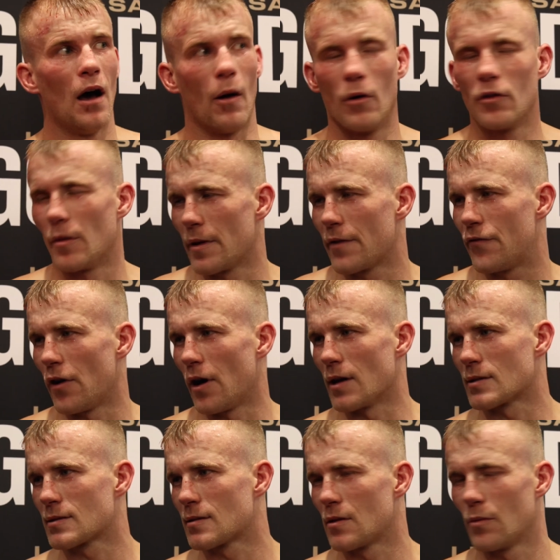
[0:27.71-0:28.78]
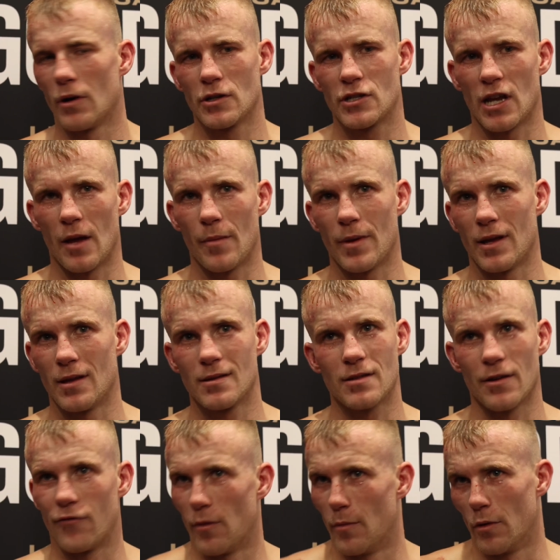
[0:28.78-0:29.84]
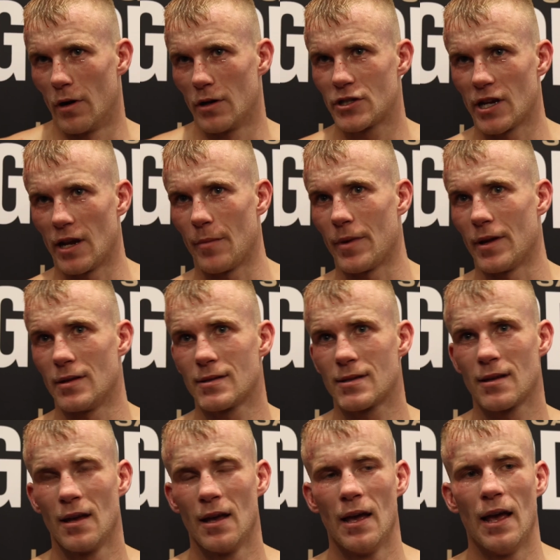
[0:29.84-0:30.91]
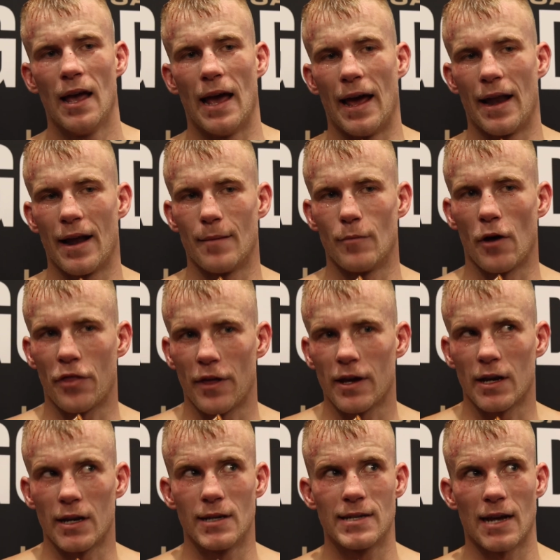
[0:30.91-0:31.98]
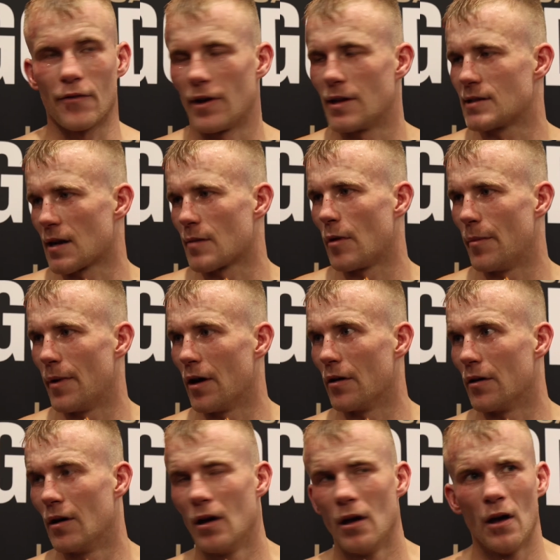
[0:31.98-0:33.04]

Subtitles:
I want the big fights, the world champions, the former world champions, and I think I need 10 rounds under my belt.